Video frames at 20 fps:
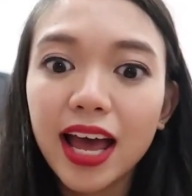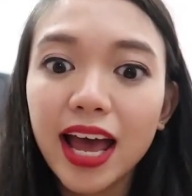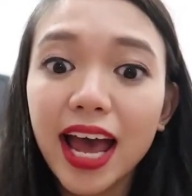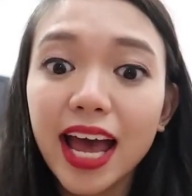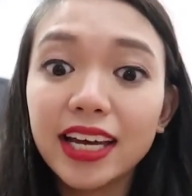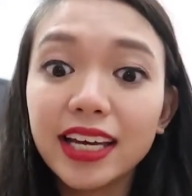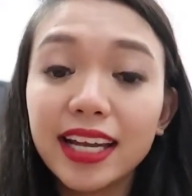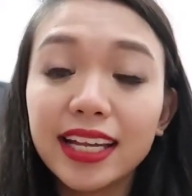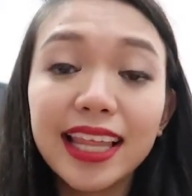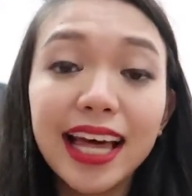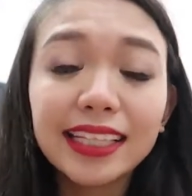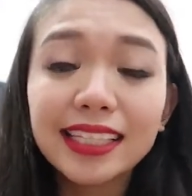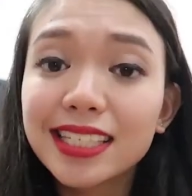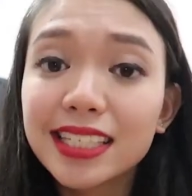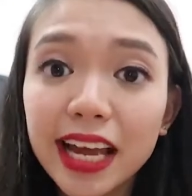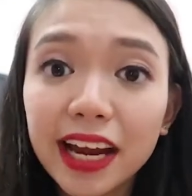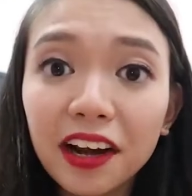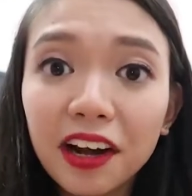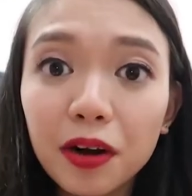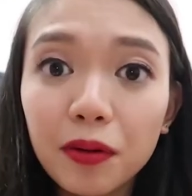and that's
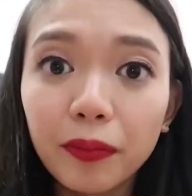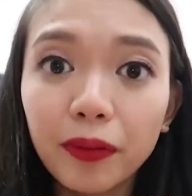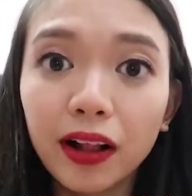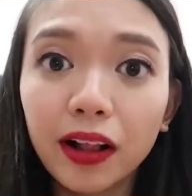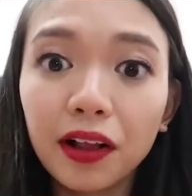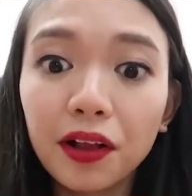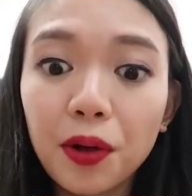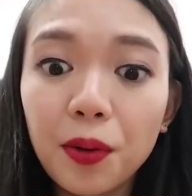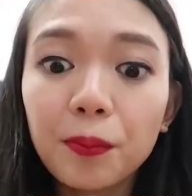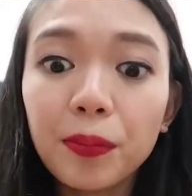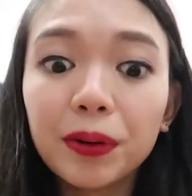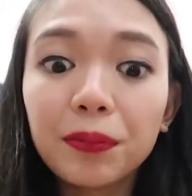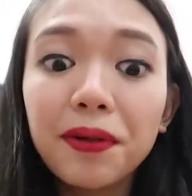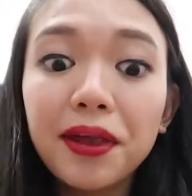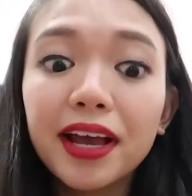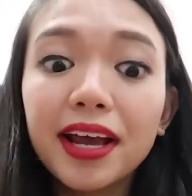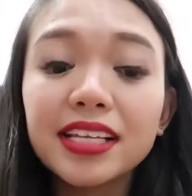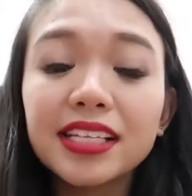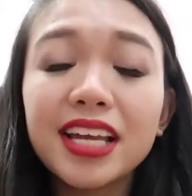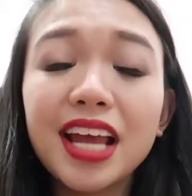terrible, but
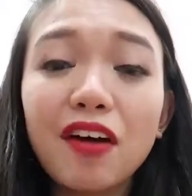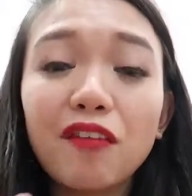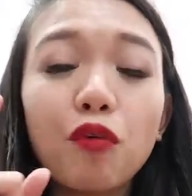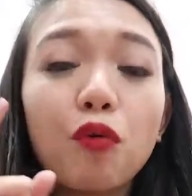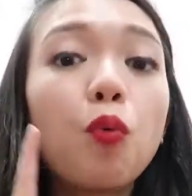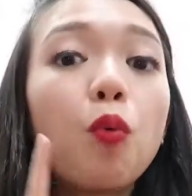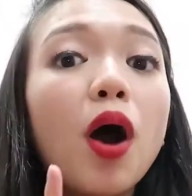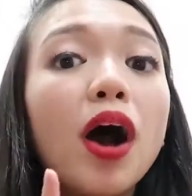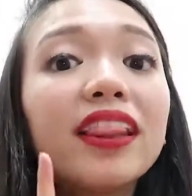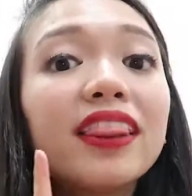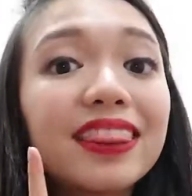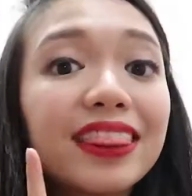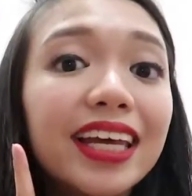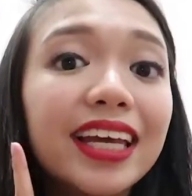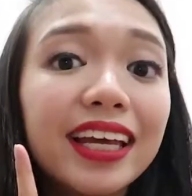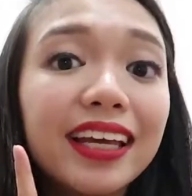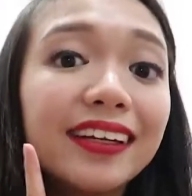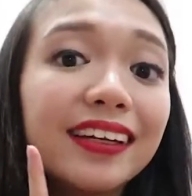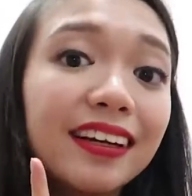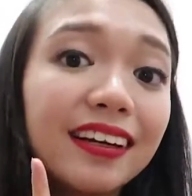because you have one
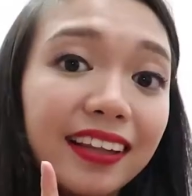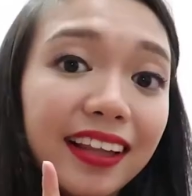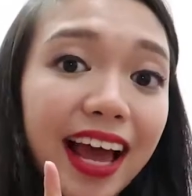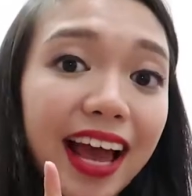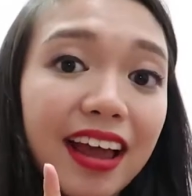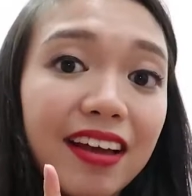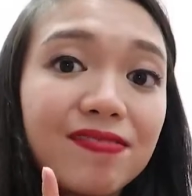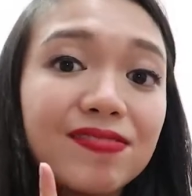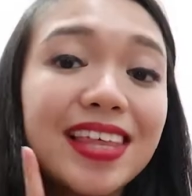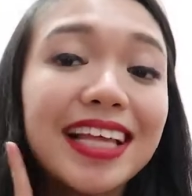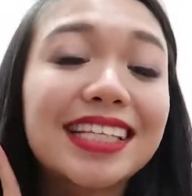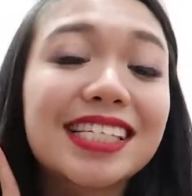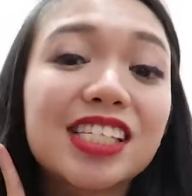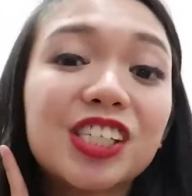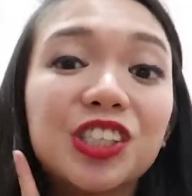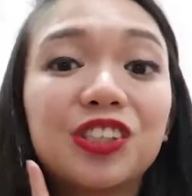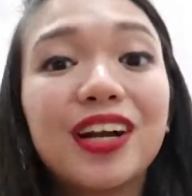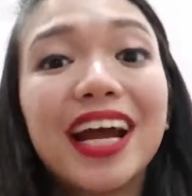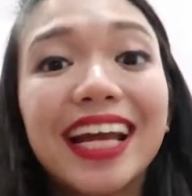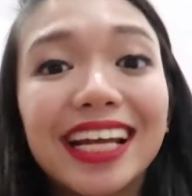thing in your life that's
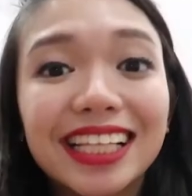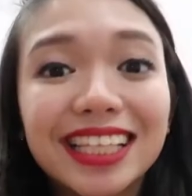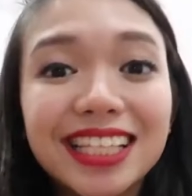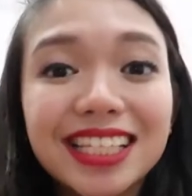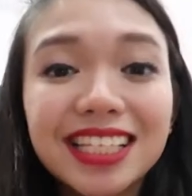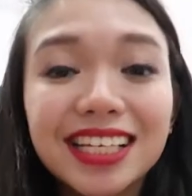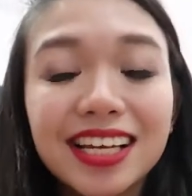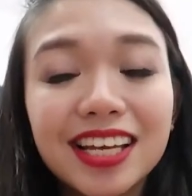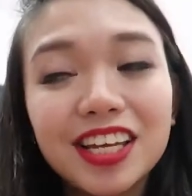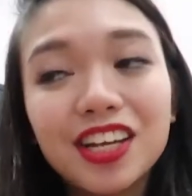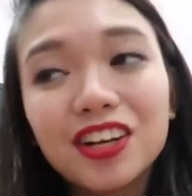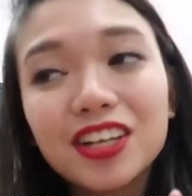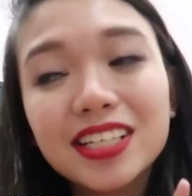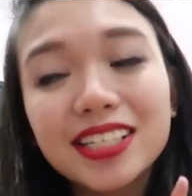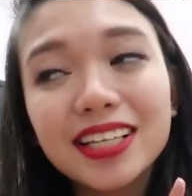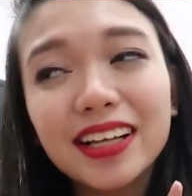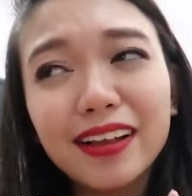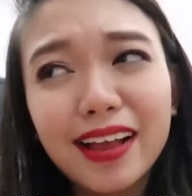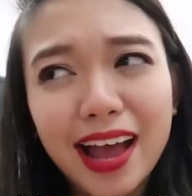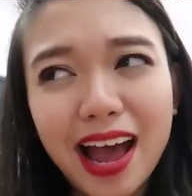right, you're
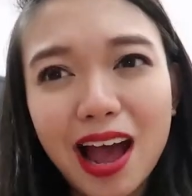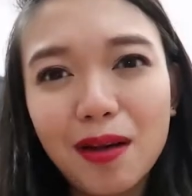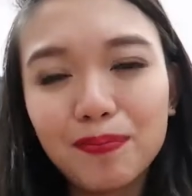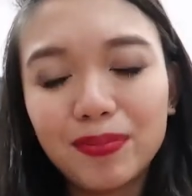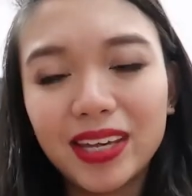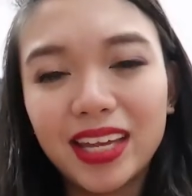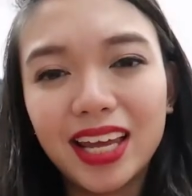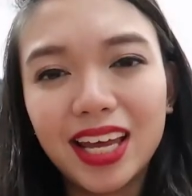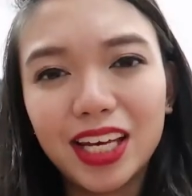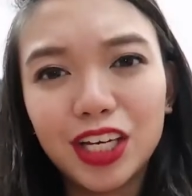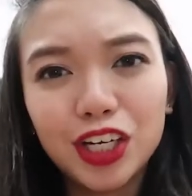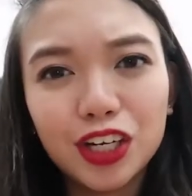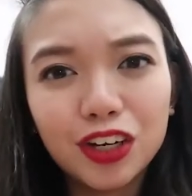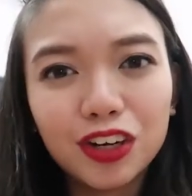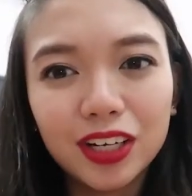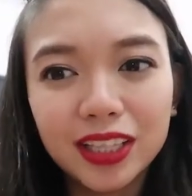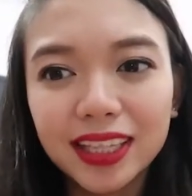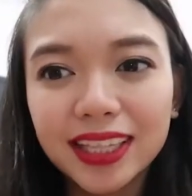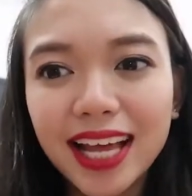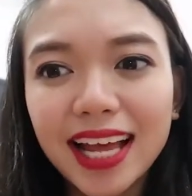still happy and you're
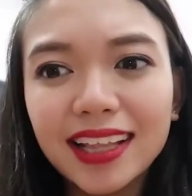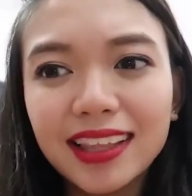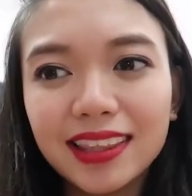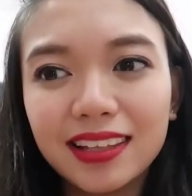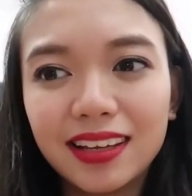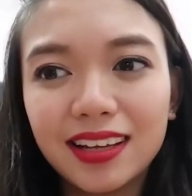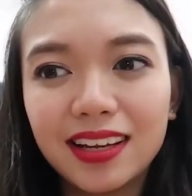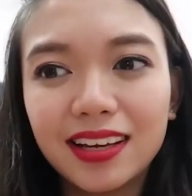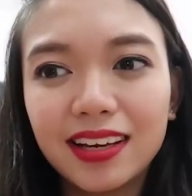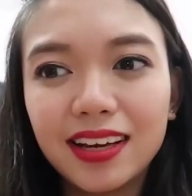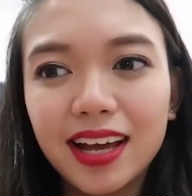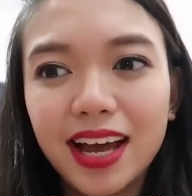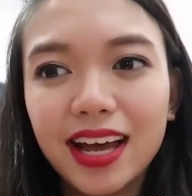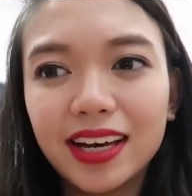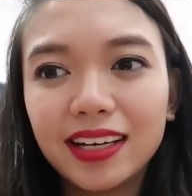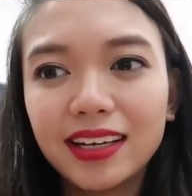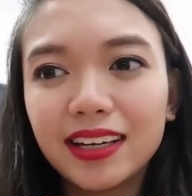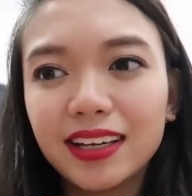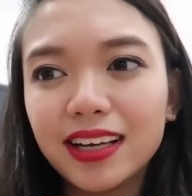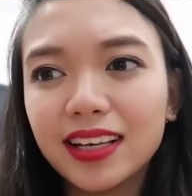contented,
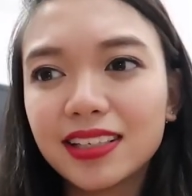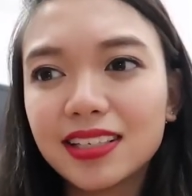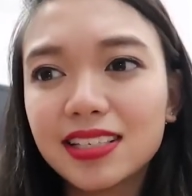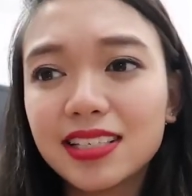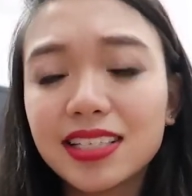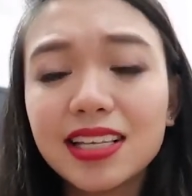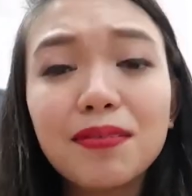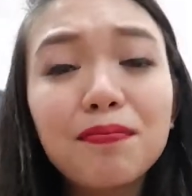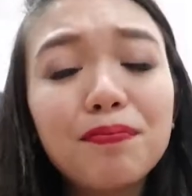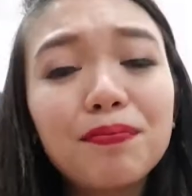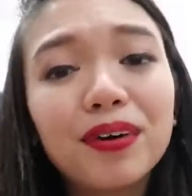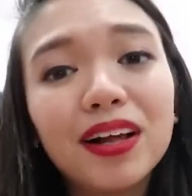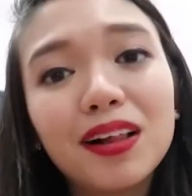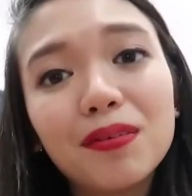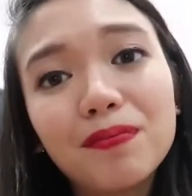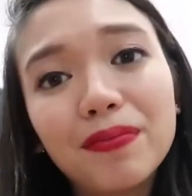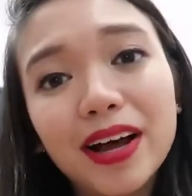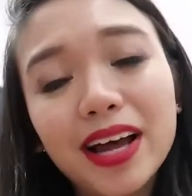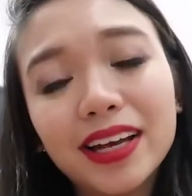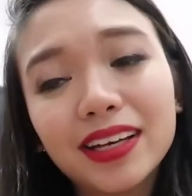and it's
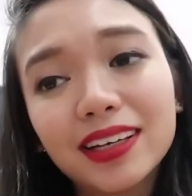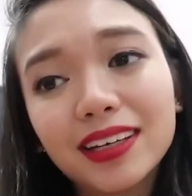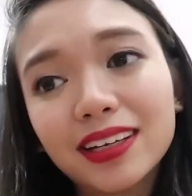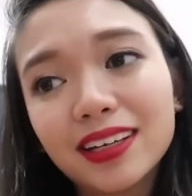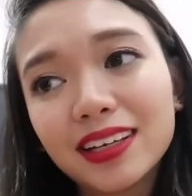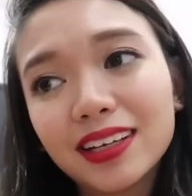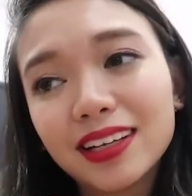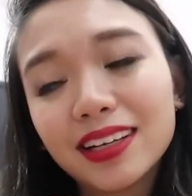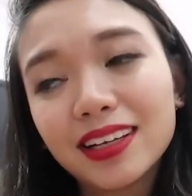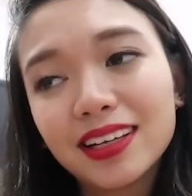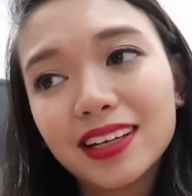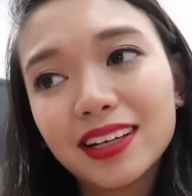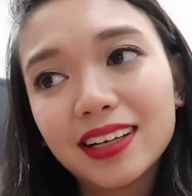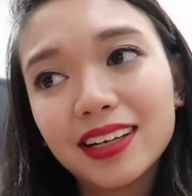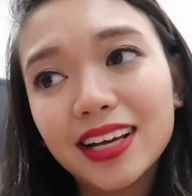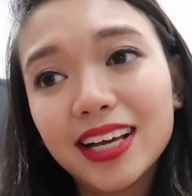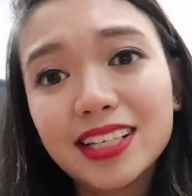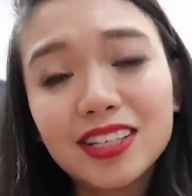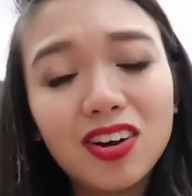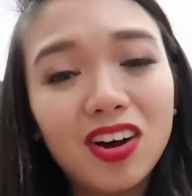simple, but
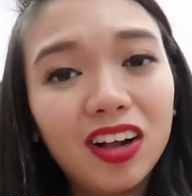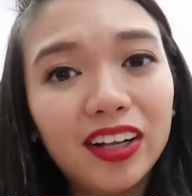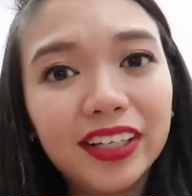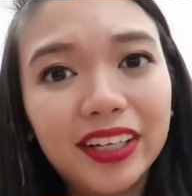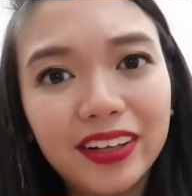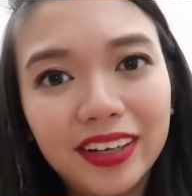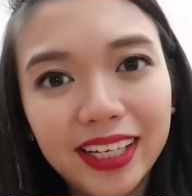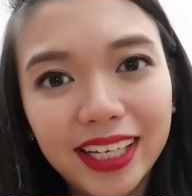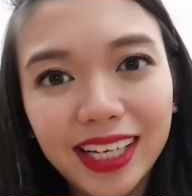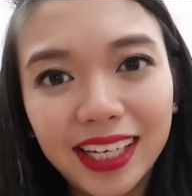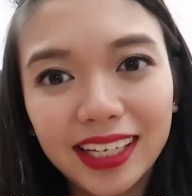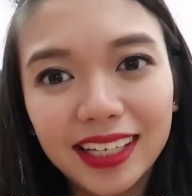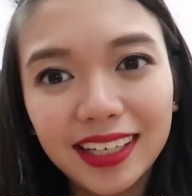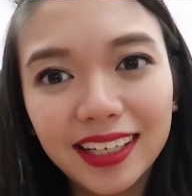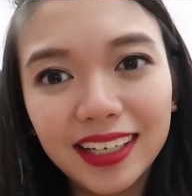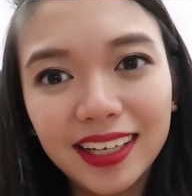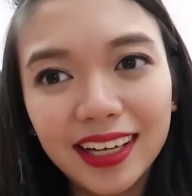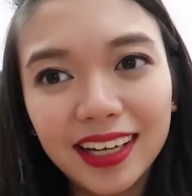it's all you need.